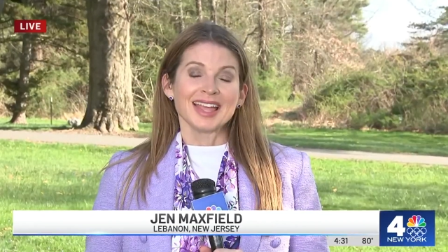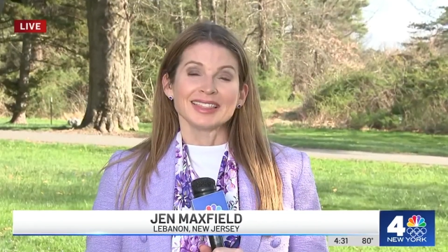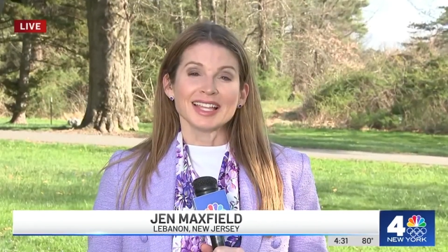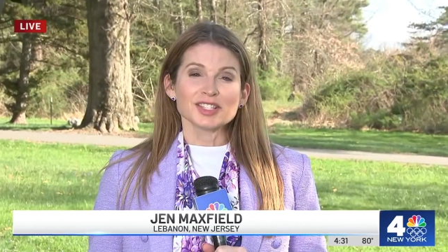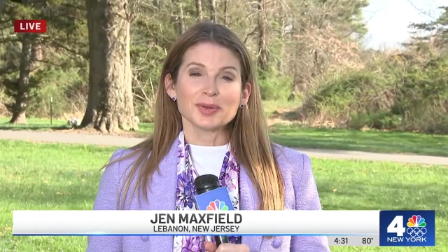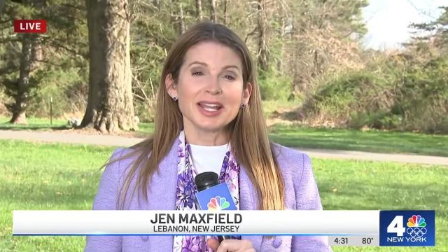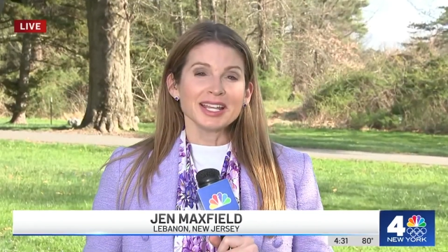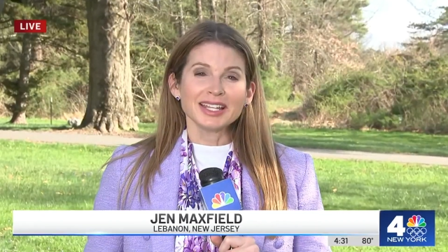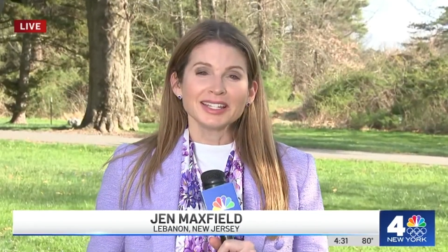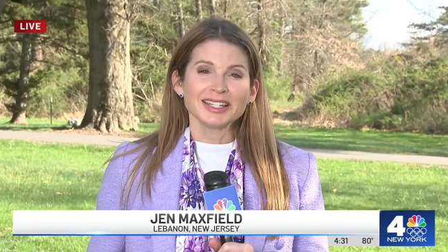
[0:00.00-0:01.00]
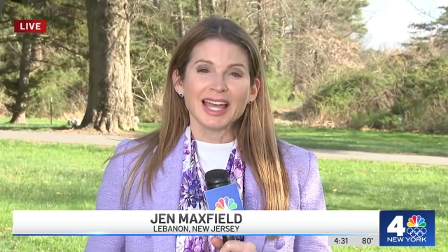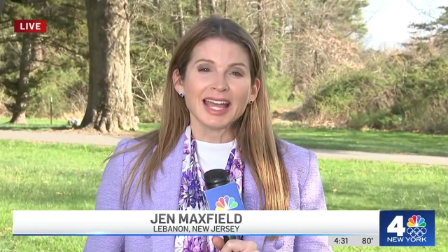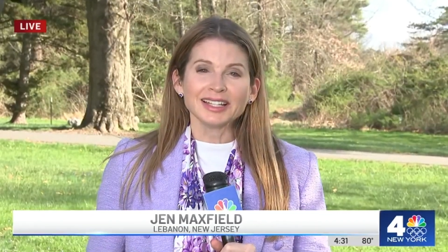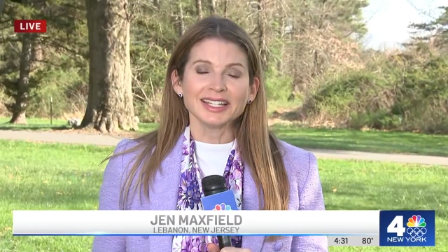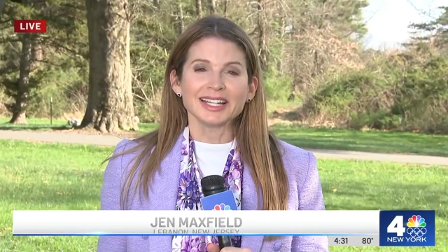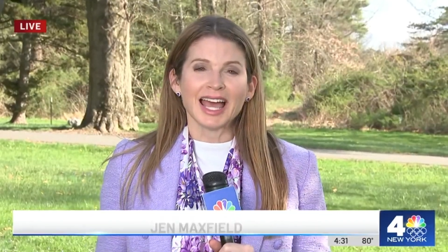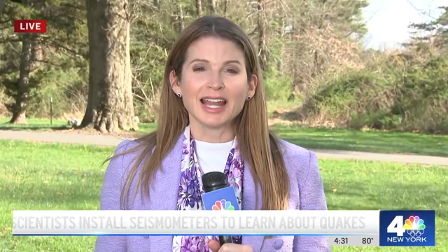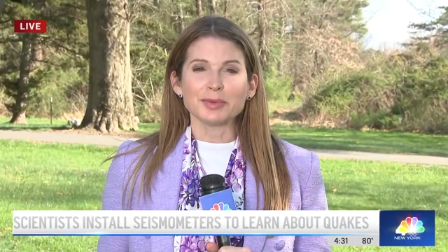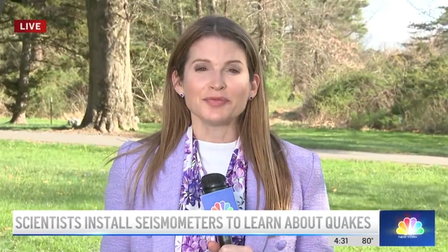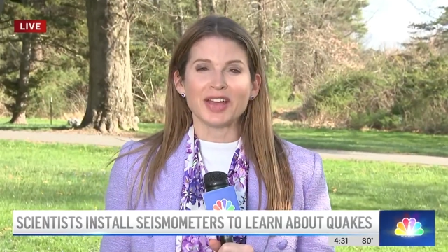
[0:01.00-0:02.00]
That's right. And Natalie and
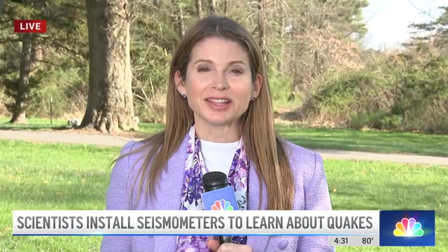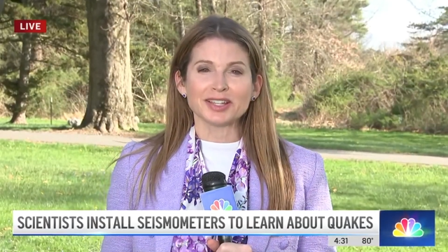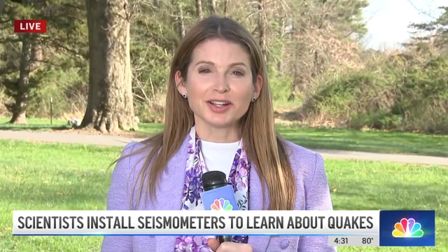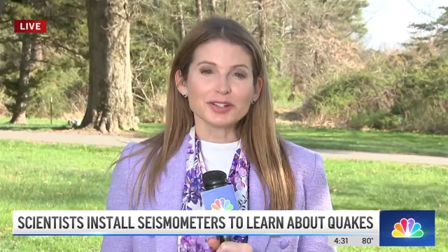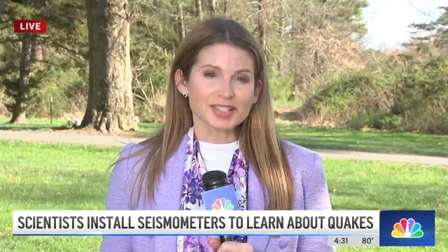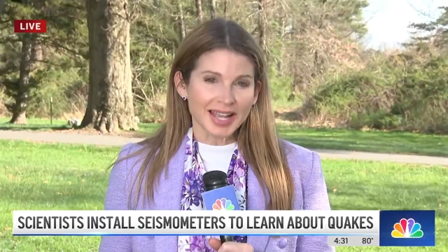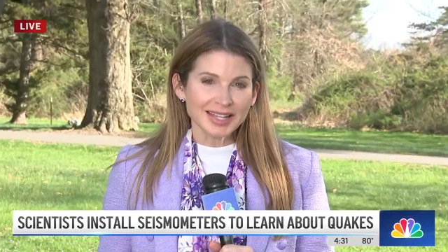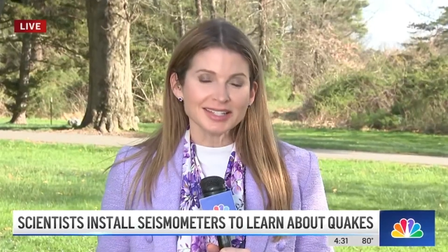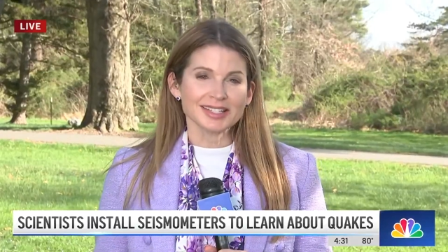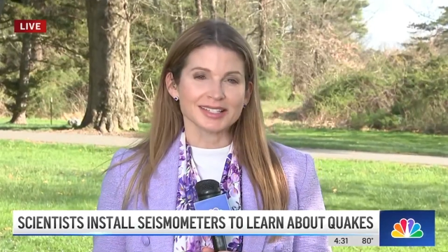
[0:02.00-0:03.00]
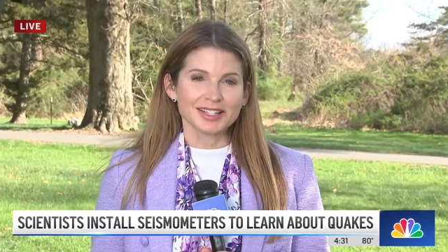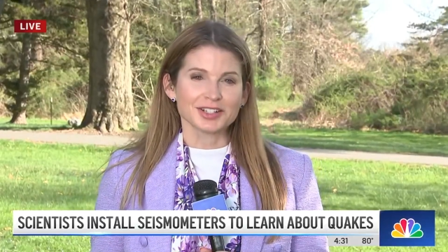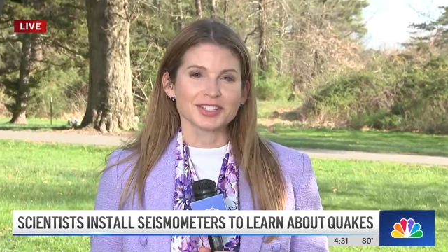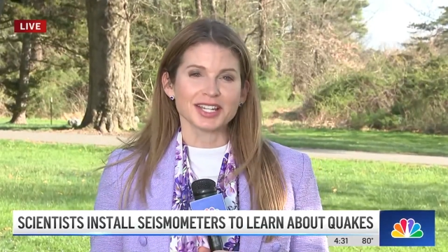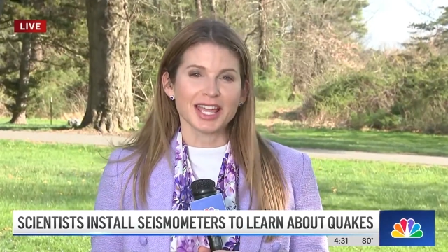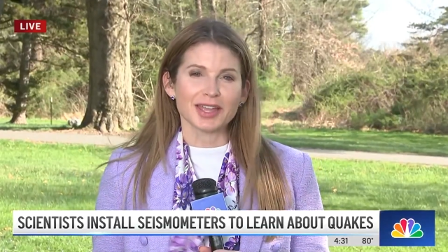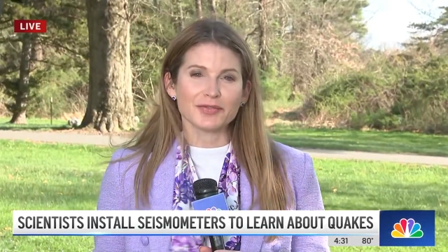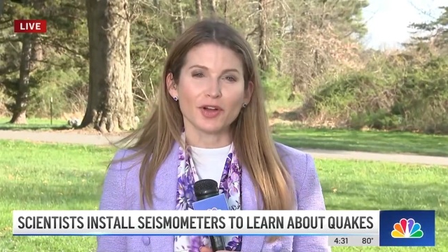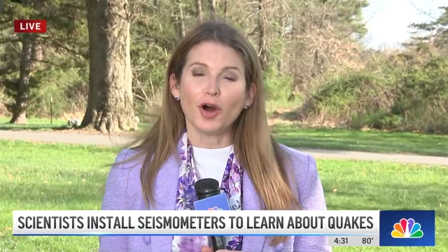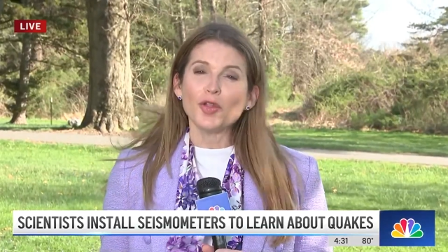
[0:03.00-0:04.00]
Adam, in fact, there are scientists here today
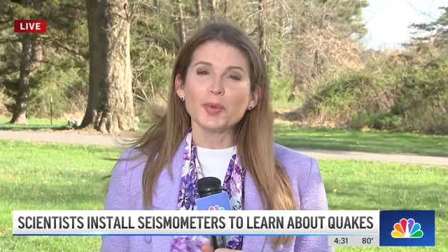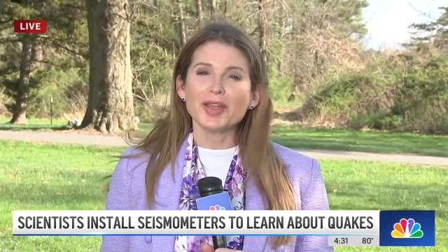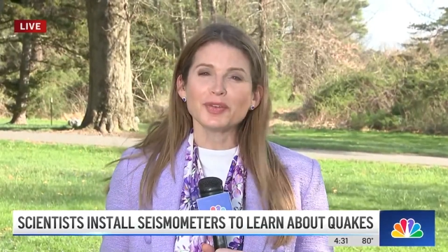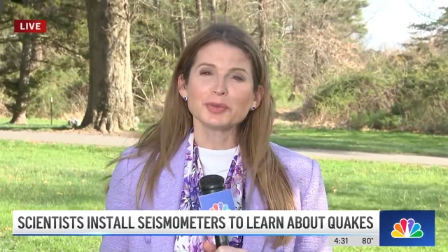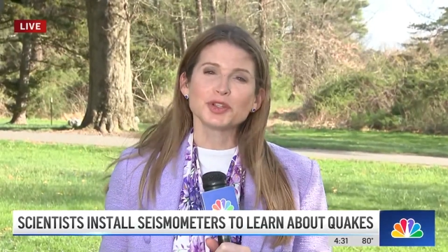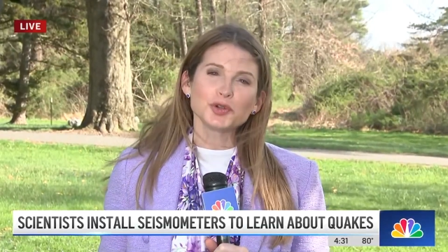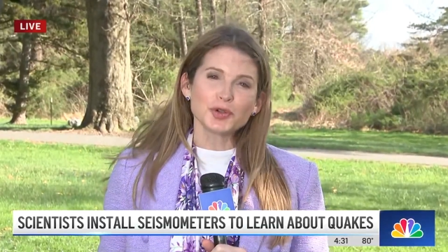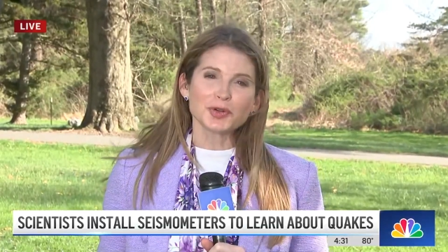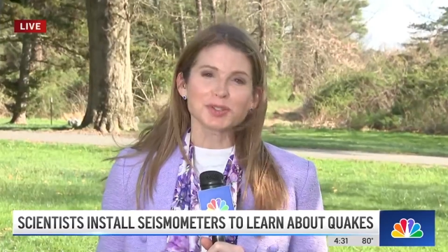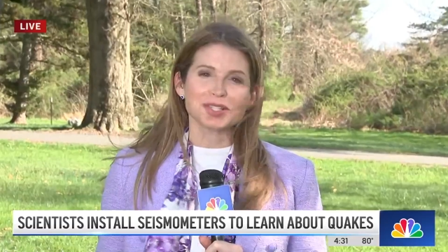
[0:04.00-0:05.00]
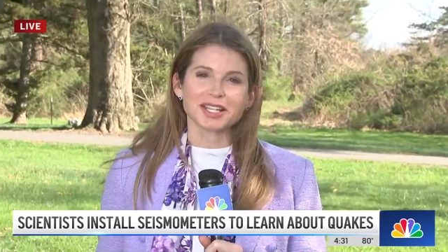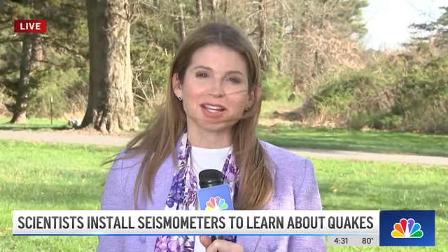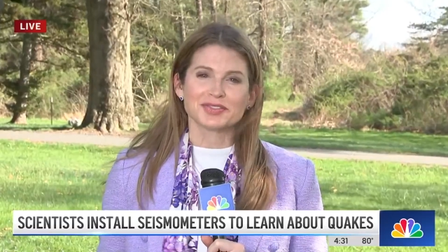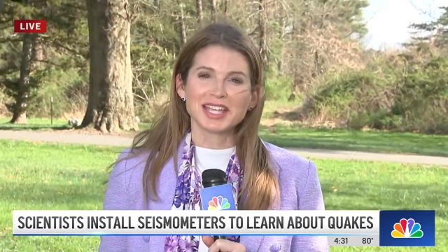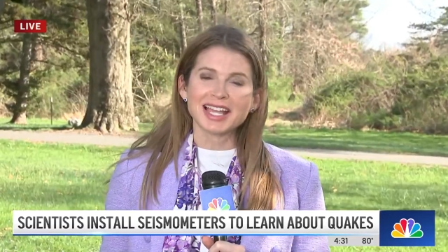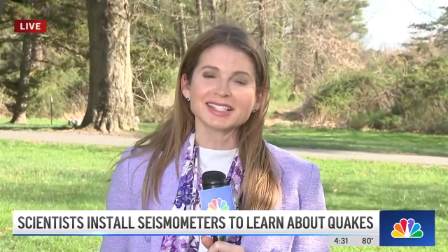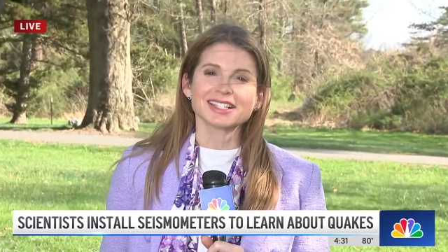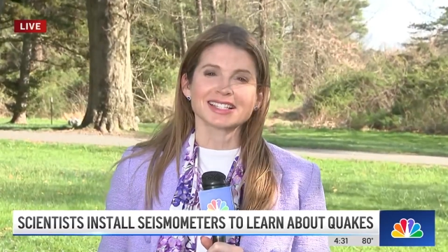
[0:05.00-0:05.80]
all the way from the University of Texas.